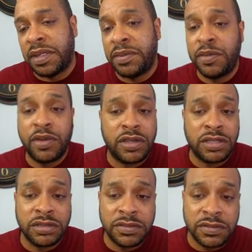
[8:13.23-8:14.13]
Maybe
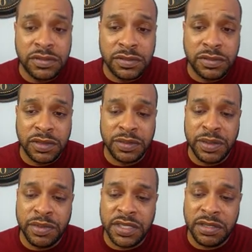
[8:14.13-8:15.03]
wrong, but
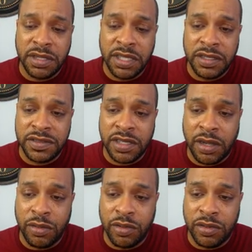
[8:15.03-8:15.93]
people still love Star